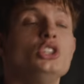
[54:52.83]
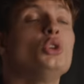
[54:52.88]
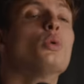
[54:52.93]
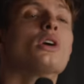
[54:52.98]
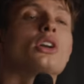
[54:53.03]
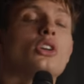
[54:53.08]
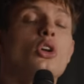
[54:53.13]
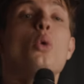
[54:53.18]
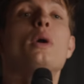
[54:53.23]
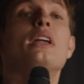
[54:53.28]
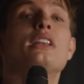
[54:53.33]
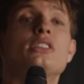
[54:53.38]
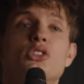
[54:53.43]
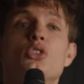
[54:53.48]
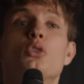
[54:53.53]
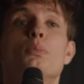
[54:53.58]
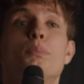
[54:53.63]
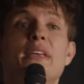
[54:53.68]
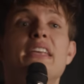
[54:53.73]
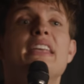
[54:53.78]
And you are going
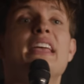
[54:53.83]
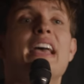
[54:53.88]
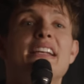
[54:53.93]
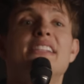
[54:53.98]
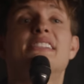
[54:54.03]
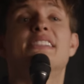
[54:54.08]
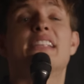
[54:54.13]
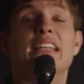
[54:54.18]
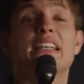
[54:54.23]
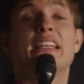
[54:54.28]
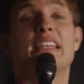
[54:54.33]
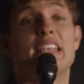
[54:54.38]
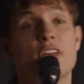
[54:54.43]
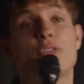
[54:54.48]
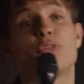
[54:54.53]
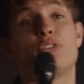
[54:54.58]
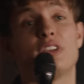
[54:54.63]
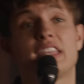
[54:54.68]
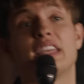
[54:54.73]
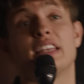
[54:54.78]
to be a
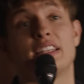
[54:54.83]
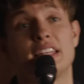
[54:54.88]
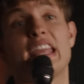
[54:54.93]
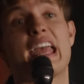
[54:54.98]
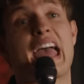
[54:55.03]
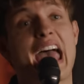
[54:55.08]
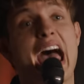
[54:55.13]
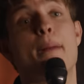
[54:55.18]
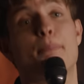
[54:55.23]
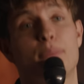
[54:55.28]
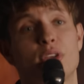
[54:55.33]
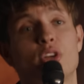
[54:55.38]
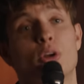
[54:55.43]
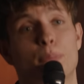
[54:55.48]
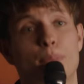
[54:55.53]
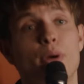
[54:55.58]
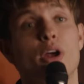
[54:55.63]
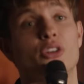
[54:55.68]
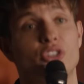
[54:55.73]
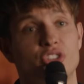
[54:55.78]
significantly happier
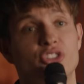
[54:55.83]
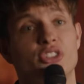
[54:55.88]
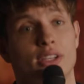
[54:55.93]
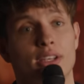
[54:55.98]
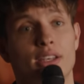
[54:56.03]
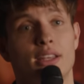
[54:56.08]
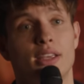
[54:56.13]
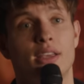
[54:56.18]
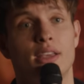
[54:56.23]
person.